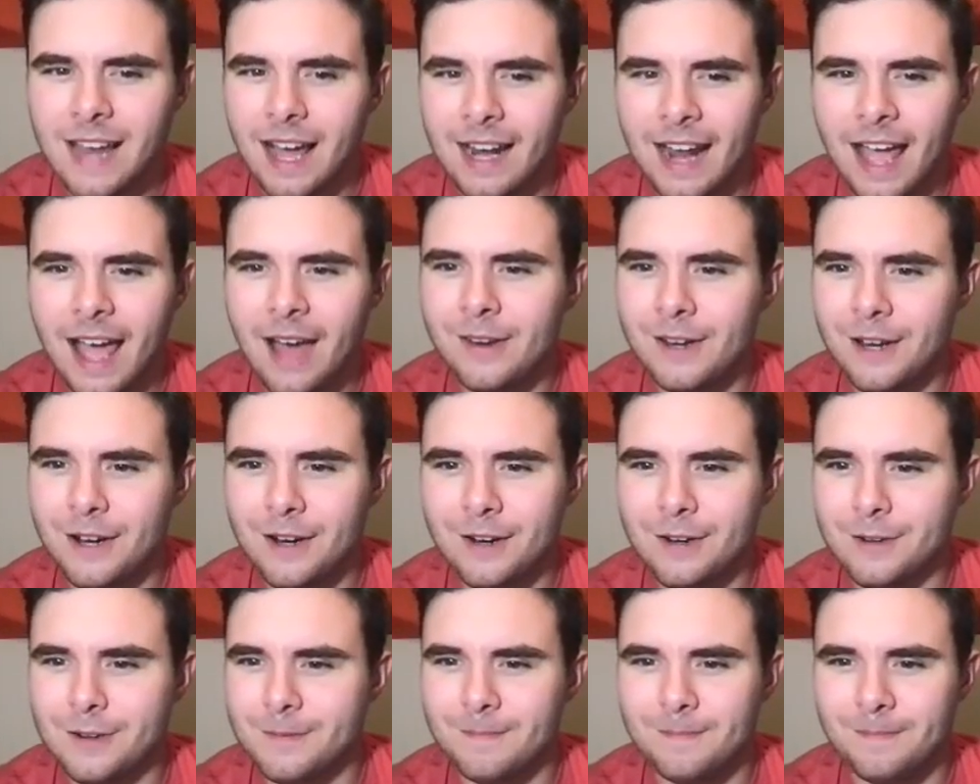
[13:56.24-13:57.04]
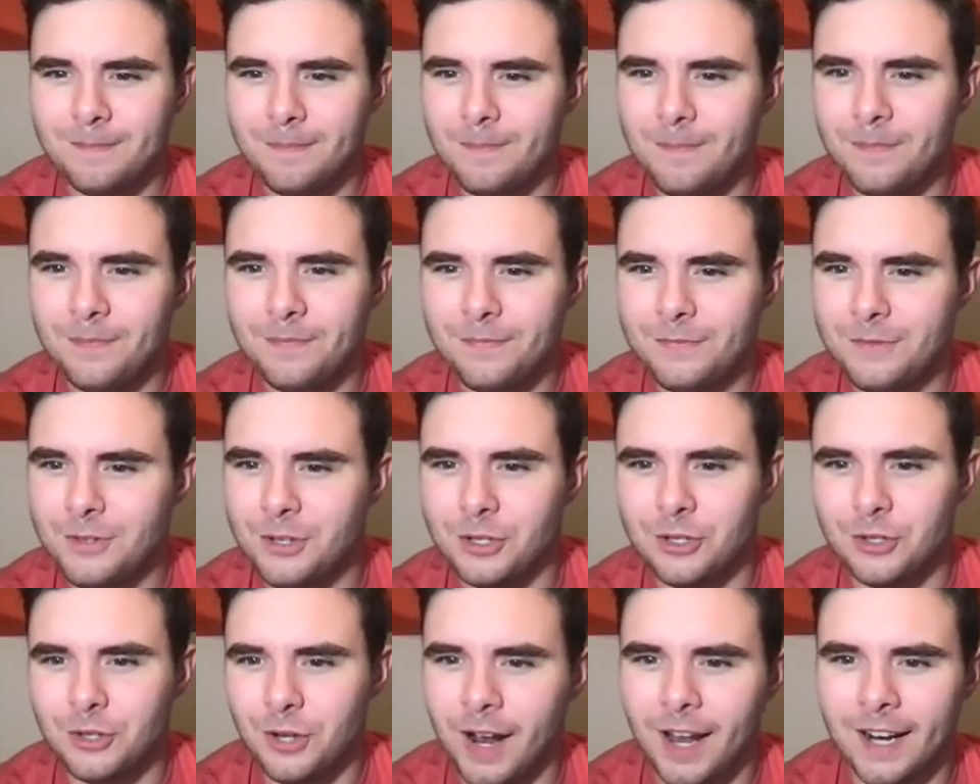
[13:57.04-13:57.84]
not out here
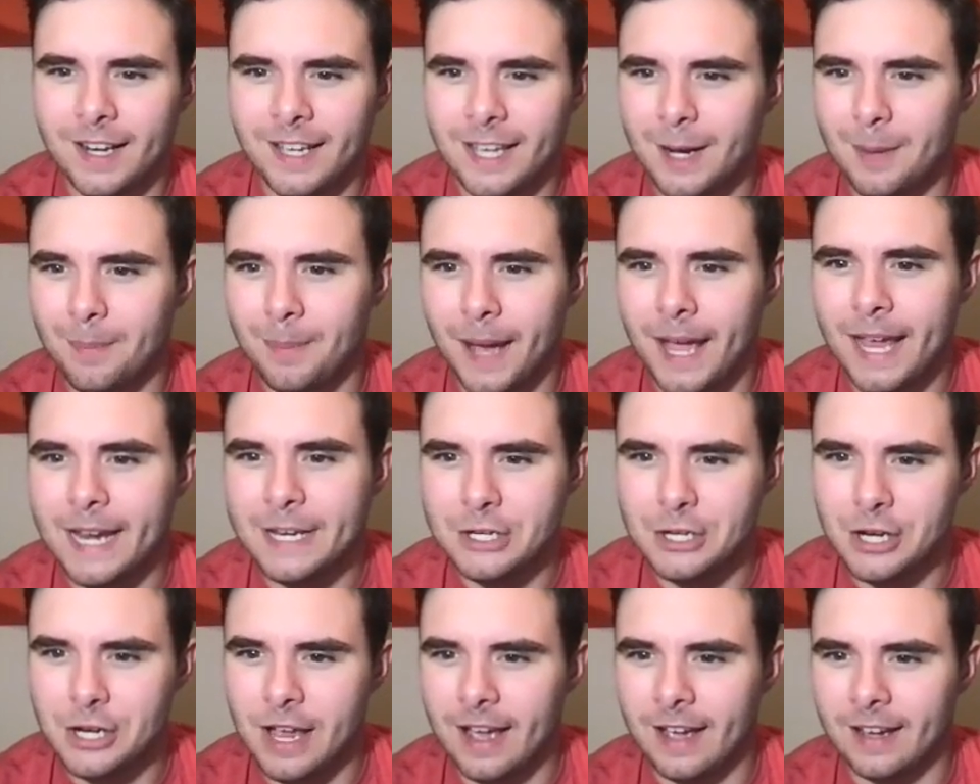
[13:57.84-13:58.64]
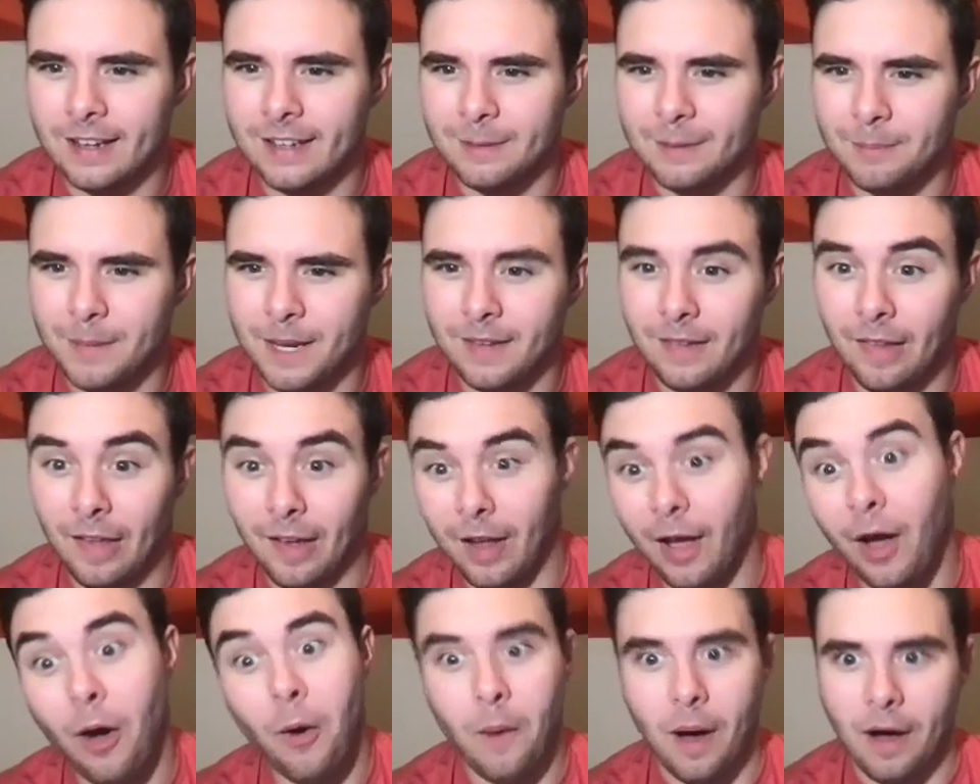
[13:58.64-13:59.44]
just trying to get a paycheck and being
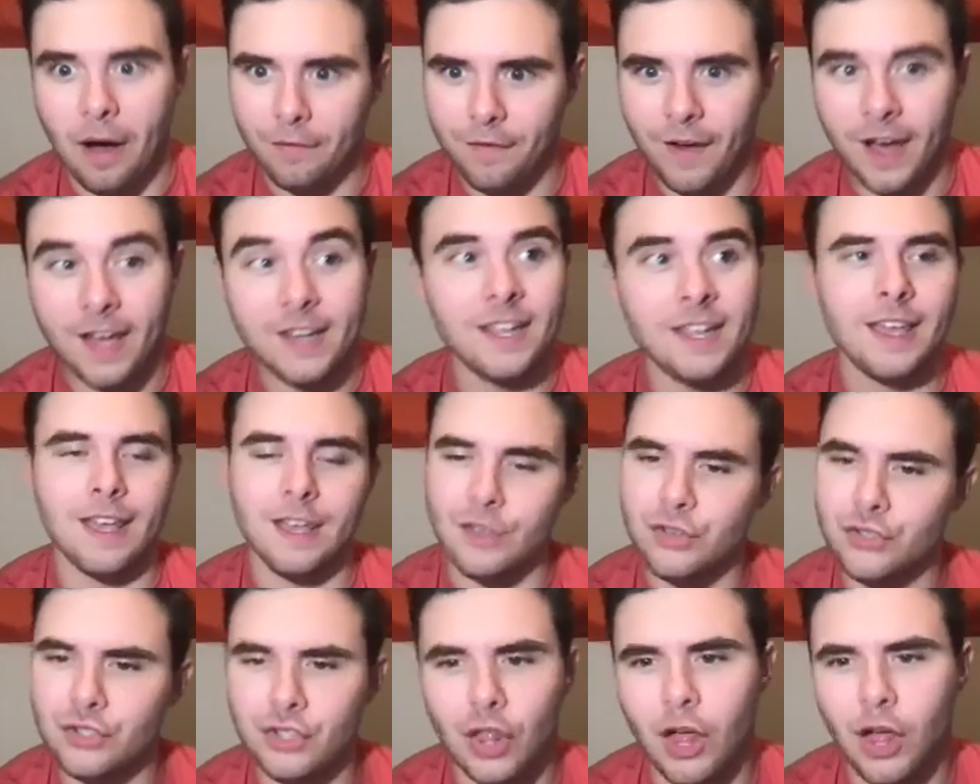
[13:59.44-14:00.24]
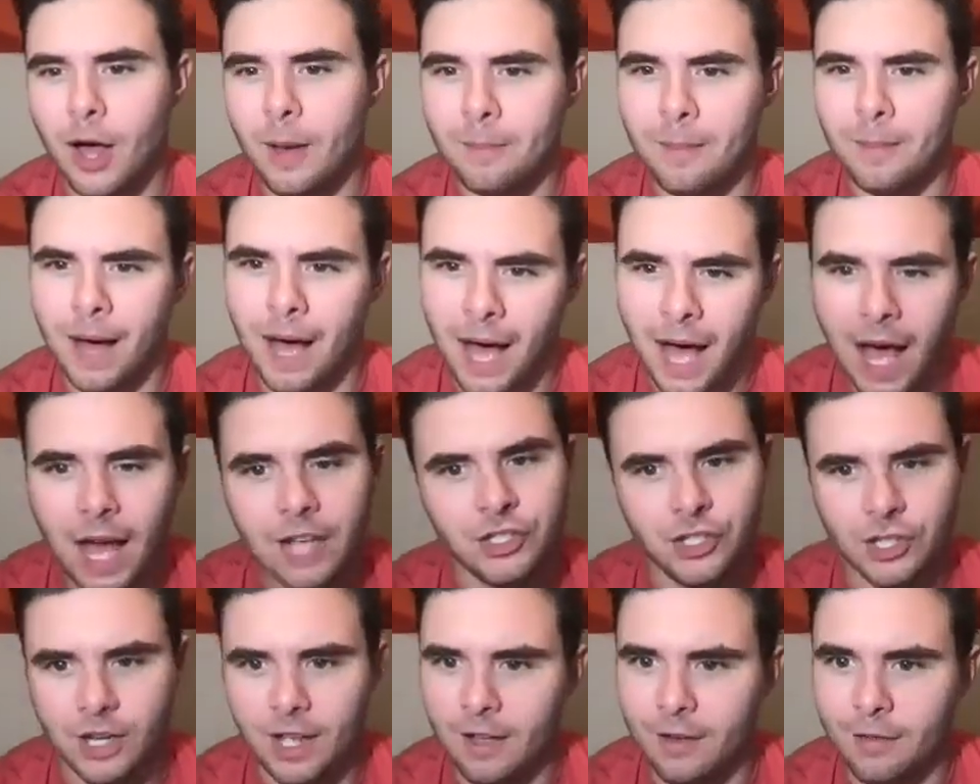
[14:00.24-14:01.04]
like, "Oh, I'll fight Islam
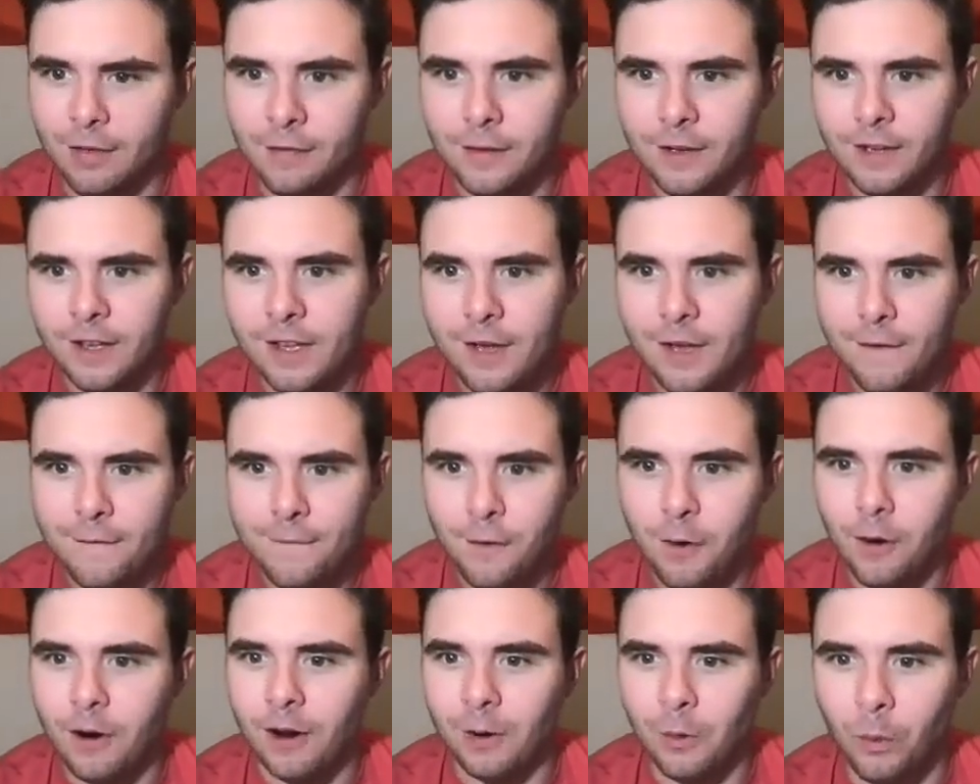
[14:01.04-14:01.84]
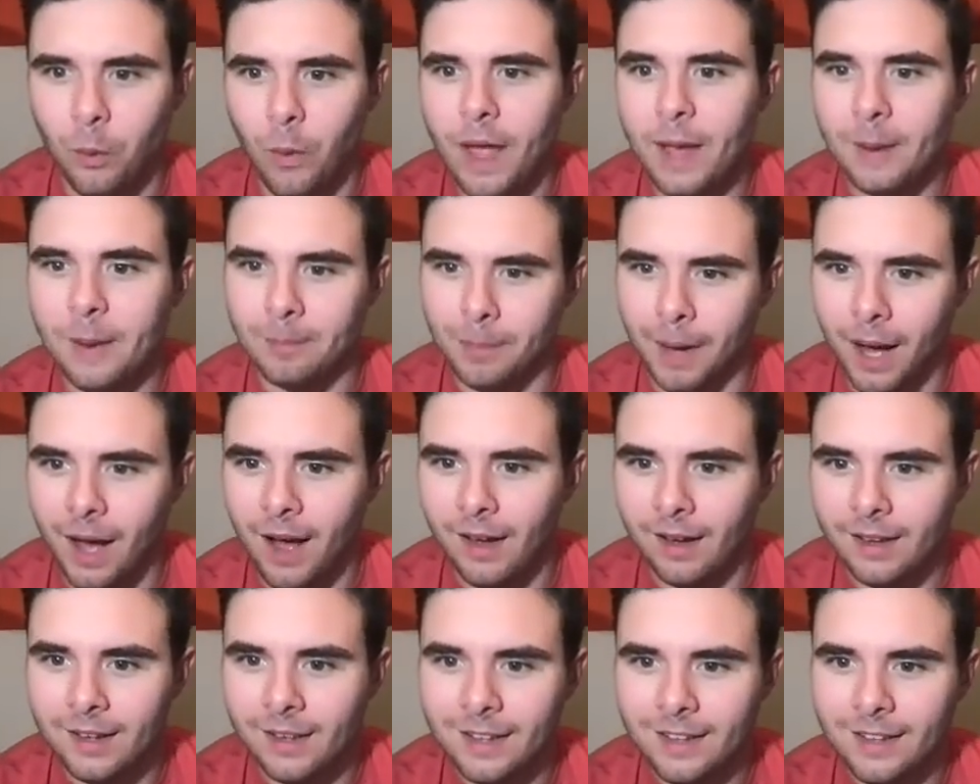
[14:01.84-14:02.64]
Makhachev for a quick
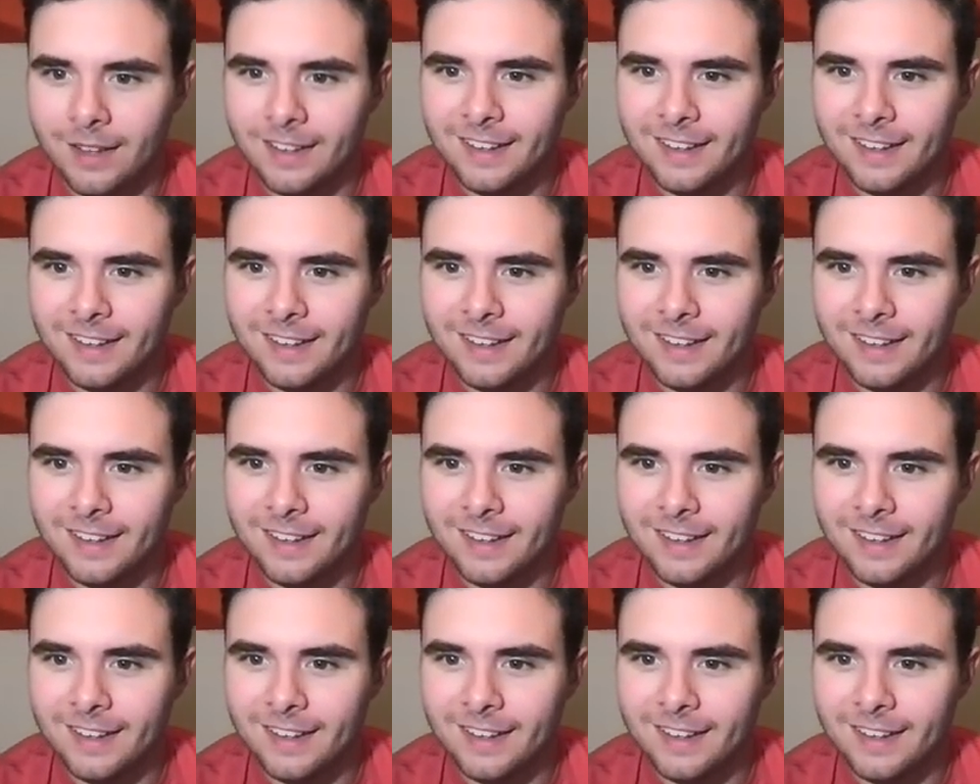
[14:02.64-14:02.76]
buck."